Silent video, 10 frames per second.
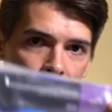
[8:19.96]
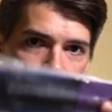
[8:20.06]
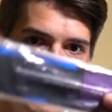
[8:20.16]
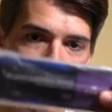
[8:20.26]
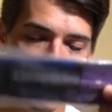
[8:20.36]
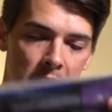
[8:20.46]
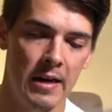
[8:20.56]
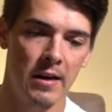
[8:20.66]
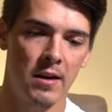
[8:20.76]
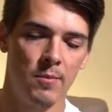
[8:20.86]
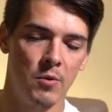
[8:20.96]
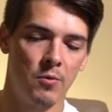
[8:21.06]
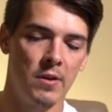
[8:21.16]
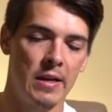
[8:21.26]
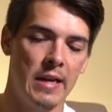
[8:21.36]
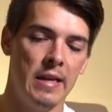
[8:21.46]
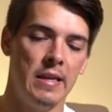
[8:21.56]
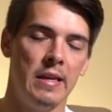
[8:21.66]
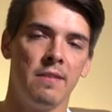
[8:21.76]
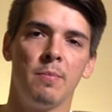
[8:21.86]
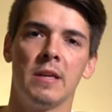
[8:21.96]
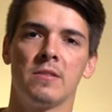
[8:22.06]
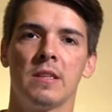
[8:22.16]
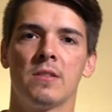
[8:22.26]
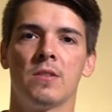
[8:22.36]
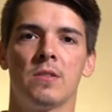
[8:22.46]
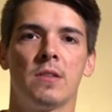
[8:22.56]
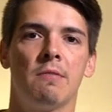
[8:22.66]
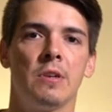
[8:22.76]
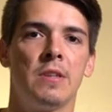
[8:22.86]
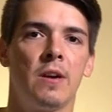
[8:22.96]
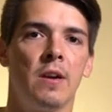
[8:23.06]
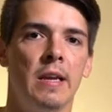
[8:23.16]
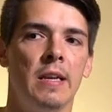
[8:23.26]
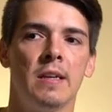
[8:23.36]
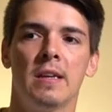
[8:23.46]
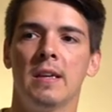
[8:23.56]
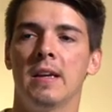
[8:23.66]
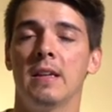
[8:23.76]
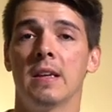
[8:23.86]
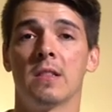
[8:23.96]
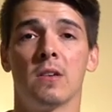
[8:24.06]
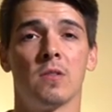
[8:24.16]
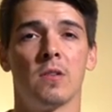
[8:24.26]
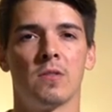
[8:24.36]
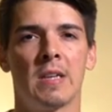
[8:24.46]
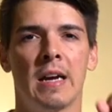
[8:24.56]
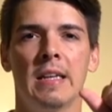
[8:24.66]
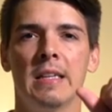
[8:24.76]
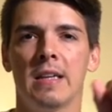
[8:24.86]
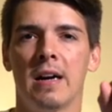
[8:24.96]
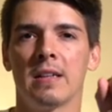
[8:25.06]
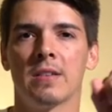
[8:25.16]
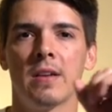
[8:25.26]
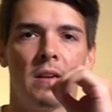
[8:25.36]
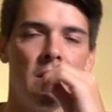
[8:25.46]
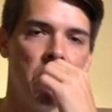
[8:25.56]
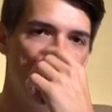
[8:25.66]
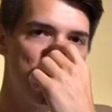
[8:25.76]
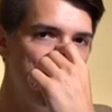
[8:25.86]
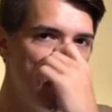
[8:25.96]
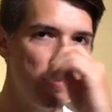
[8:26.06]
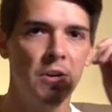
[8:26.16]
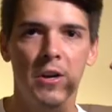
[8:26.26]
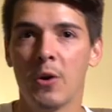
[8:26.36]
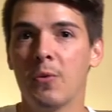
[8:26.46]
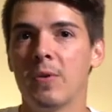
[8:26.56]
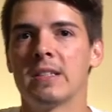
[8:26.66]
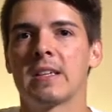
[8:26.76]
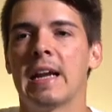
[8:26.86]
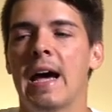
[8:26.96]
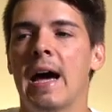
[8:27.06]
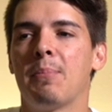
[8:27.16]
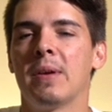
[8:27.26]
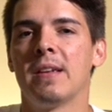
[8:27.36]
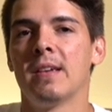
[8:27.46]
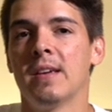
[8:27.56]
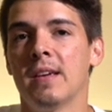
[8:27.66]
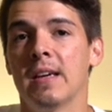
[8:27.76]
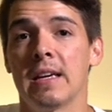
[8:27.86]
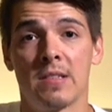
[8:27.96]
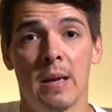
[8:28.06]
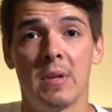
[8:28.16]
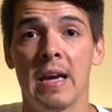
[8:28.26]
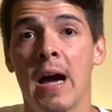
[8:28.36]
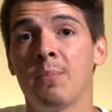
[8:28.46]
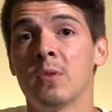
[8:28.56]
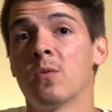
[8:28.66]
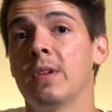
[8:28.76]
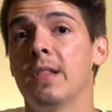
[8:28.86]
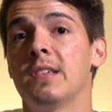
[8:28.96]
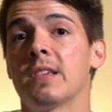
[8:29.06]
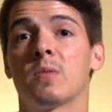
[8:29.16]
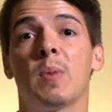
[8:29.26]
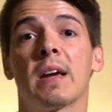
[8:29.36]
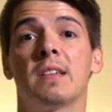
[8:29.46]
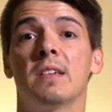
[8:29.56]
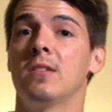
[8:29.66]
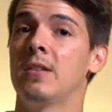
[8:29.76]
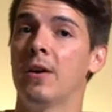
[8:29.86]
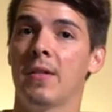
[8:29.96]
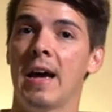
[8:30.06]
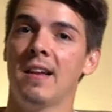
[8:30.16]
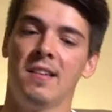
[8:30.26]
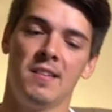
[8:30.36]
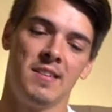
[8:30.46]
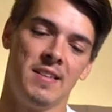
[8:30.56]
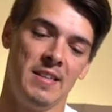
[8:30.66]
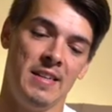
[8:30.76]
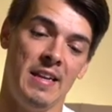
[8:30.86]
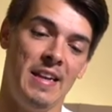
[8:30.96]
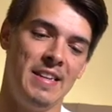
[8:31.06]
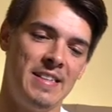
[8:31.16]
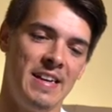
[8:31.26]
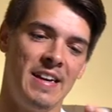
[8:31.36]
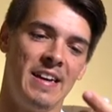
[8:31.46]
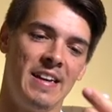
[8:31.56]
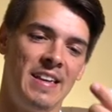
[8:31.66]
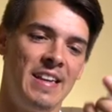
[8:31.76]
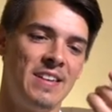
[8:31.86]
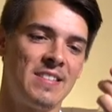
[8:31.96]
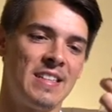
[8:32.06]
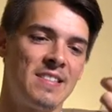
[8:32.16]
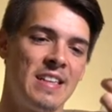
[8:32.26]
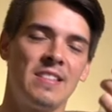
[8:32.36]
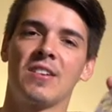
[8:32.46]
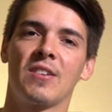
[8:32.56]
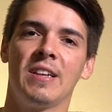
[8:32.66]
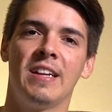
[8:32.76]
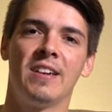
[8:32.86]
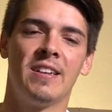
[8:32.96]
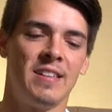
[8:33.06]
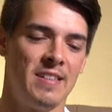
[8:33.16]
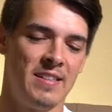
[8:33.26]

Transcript: They come in real handy if my sensor is ever dirty and you get those little tiny dots on there. You just never know when it's gonna happen. Except it happens when you least expect it, just know that. And here's the sensor cleaner.